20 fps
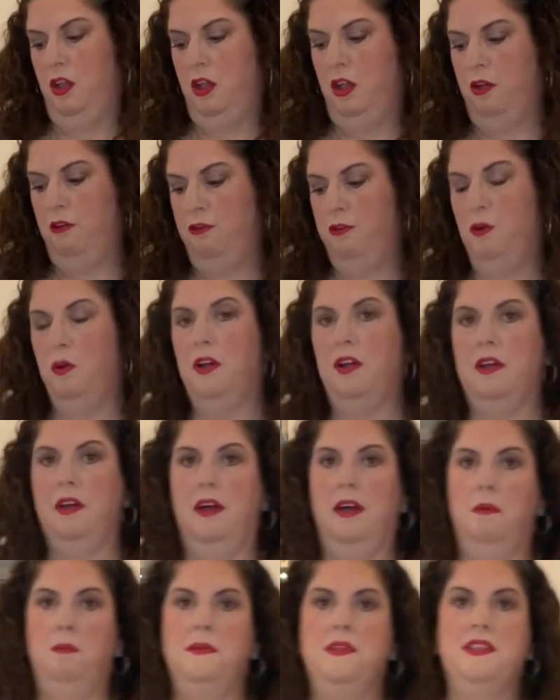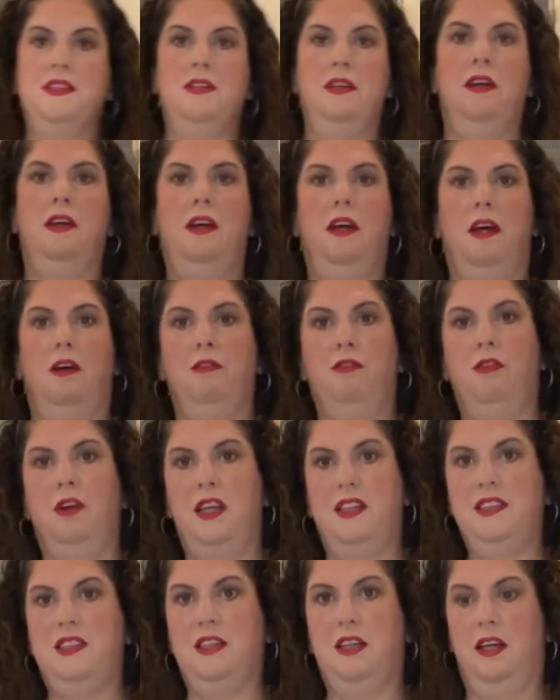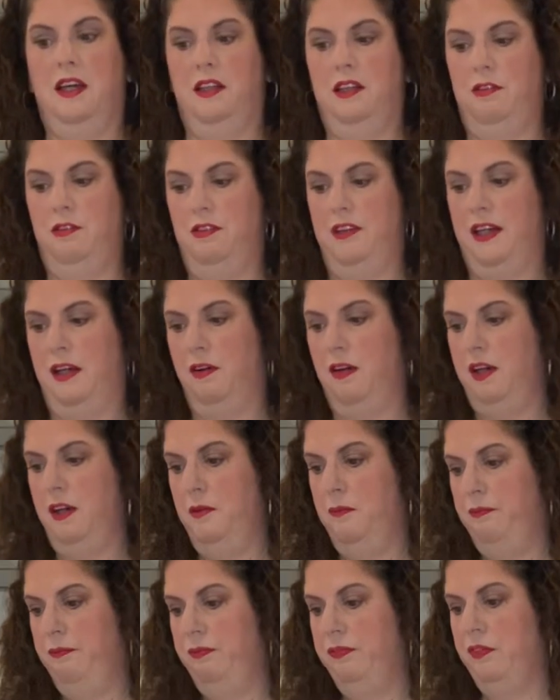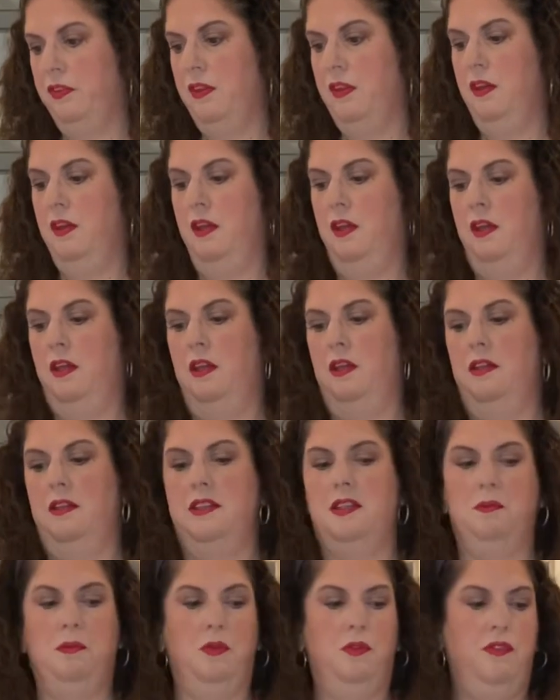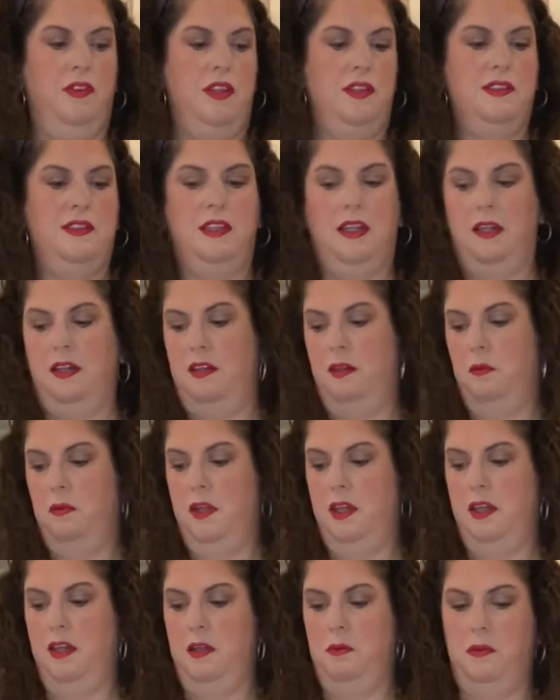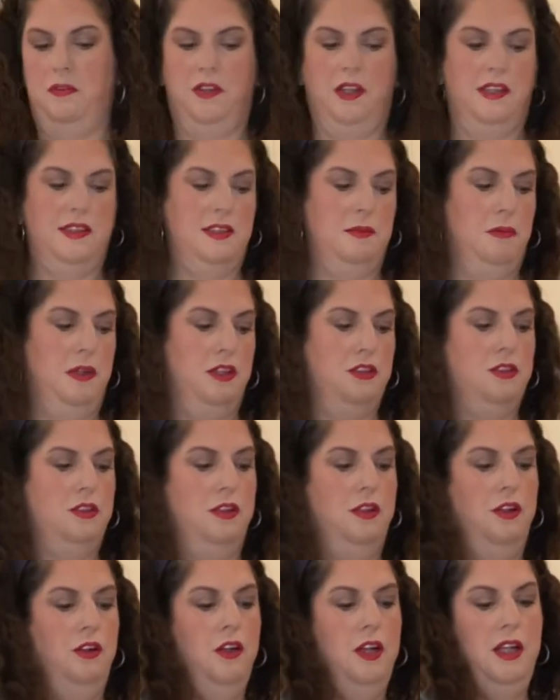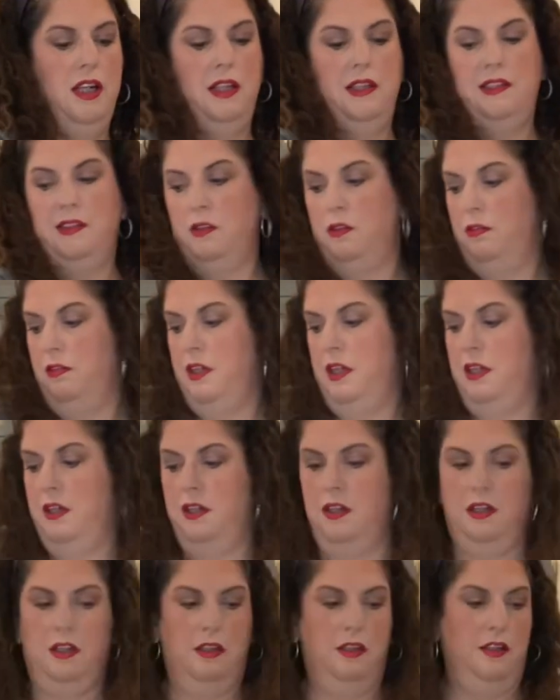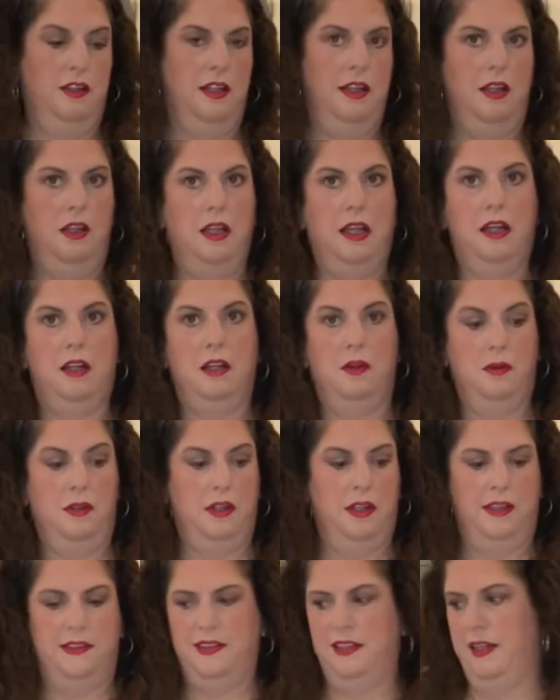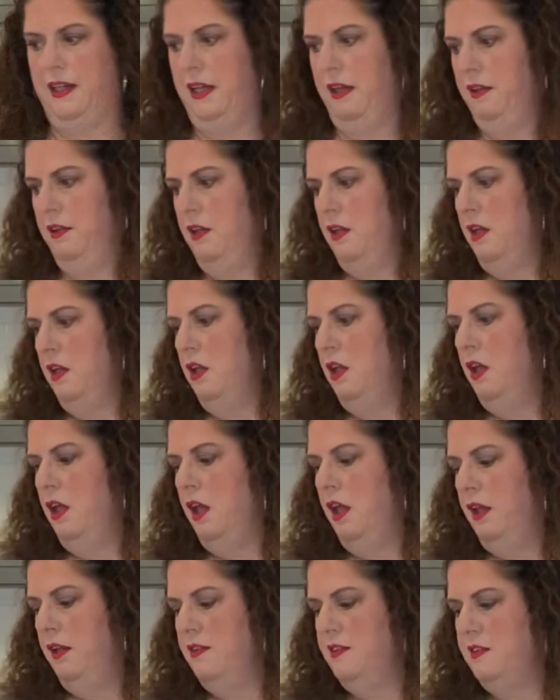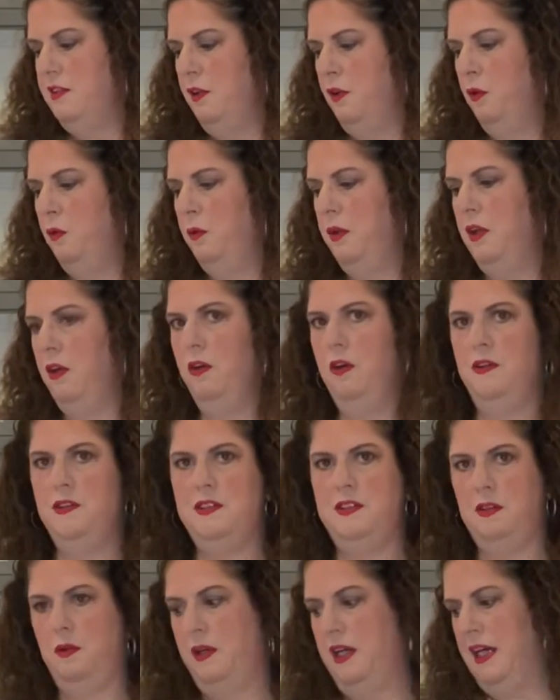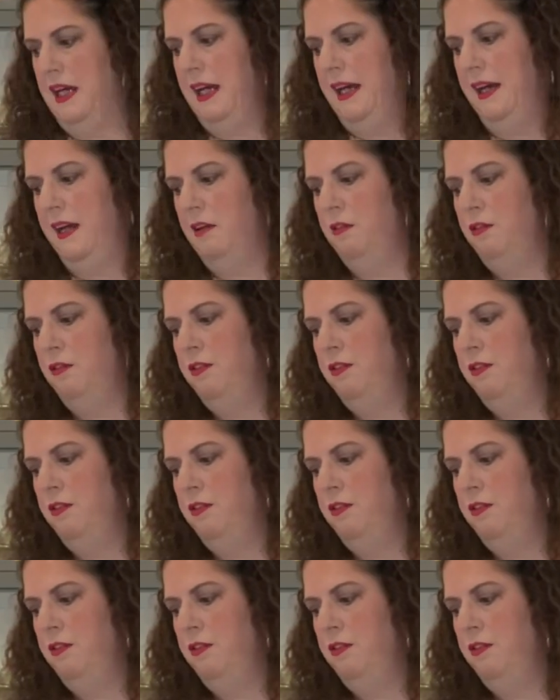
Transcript: 4 cups of riced cauliflower. Let's move this out of the way. We've got some extra ingredients over here. Got a lot going on today. So we also have